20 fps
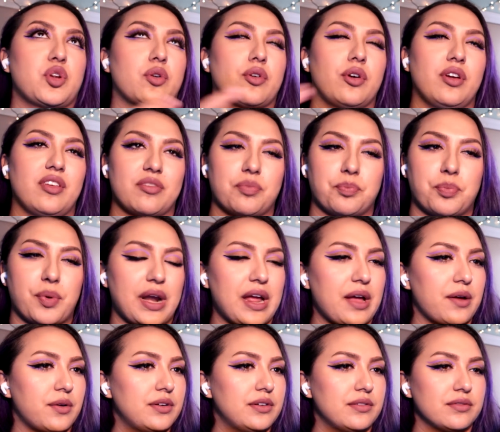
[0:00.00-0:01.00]
Chris
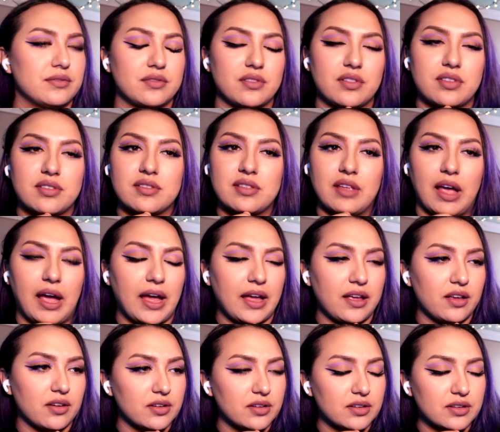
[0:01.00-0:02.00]
Brown
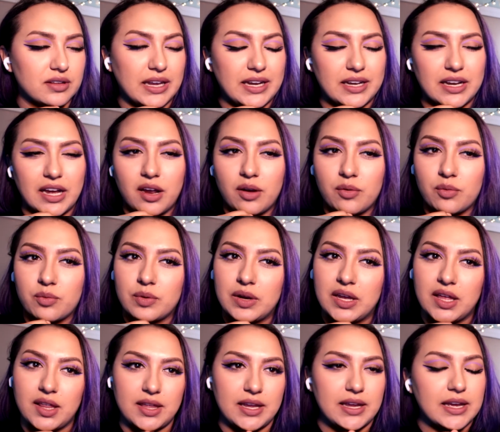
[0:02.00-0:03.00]
style, like not
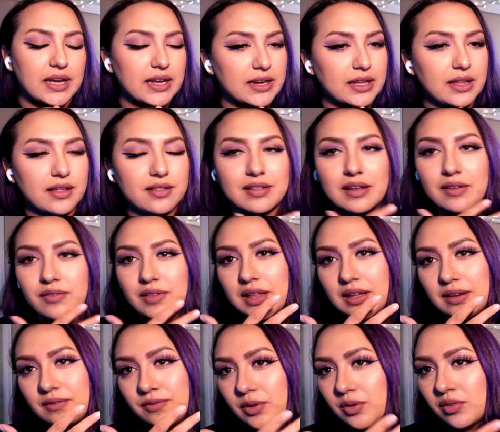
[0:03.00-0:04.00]
really, and he's
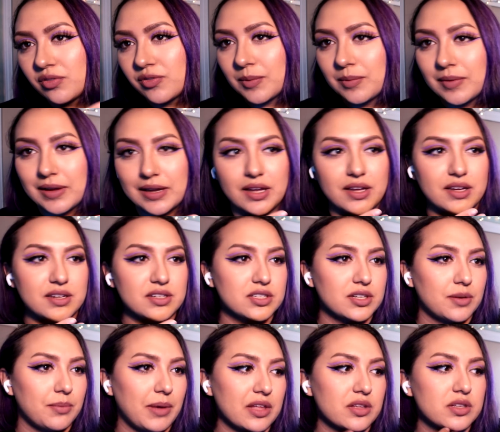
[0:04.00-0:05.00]
heavily influenced from like
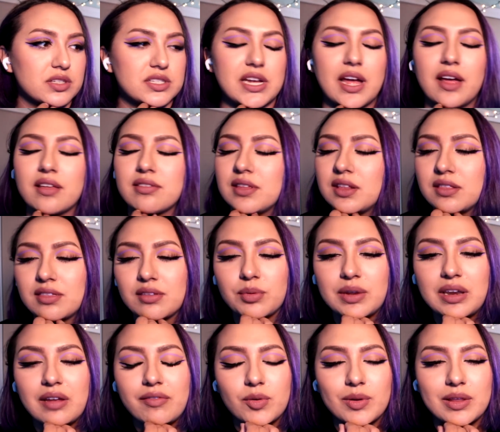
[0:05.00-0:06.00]
Usher, Michael Jackson, so
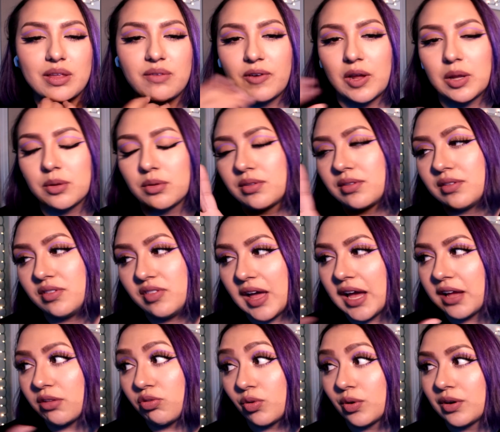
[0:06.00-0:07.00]
it never really follows
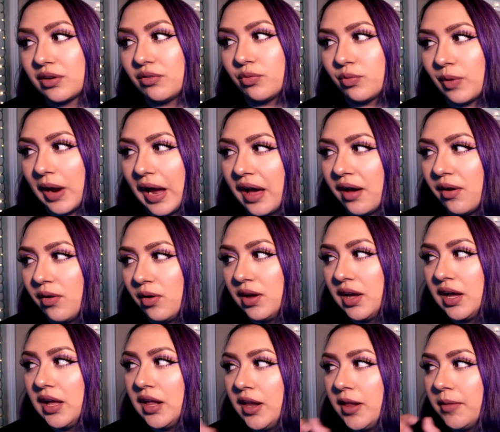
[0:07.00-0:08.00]
that sort of route.
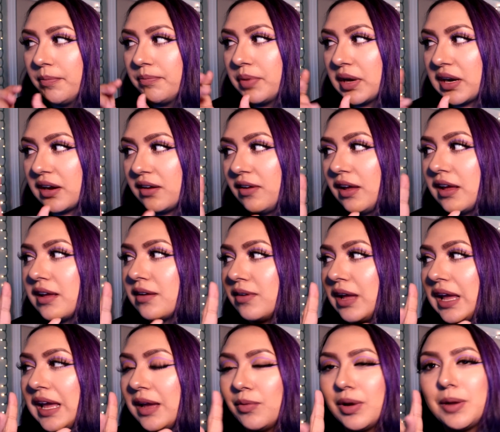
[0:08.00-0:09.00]
But it,
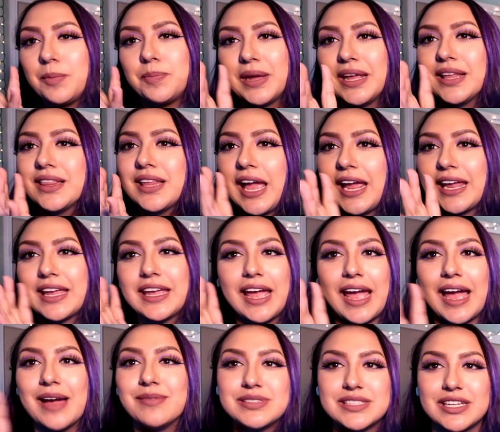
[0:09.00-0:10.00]
it, it would be like
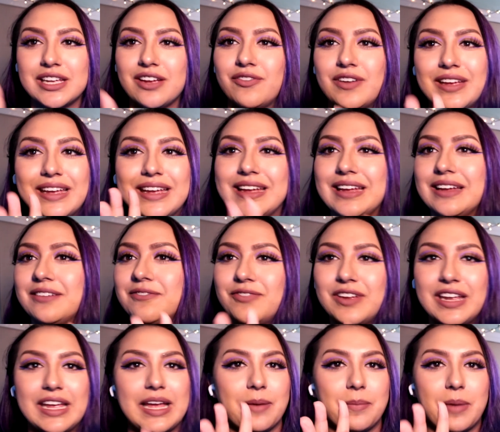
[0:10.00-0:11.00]
MTV
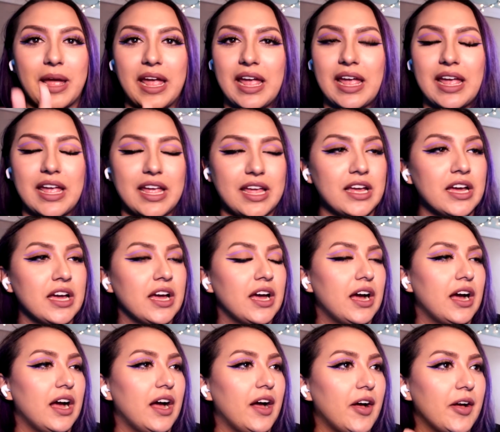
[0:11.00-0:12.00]
VMA
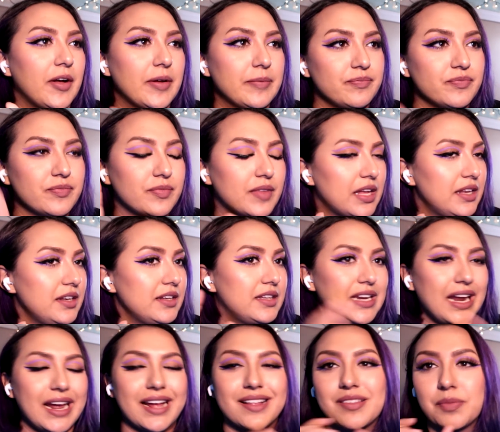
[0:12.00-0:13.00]
um,
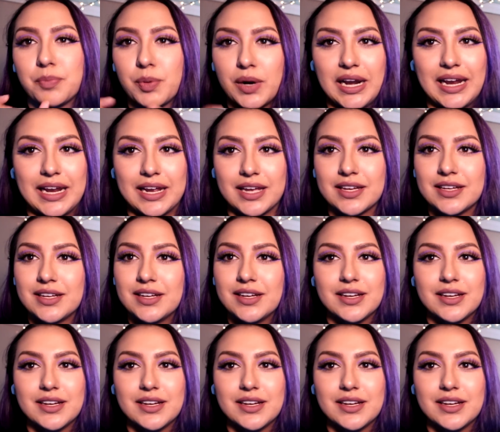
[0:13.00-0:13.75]
dance break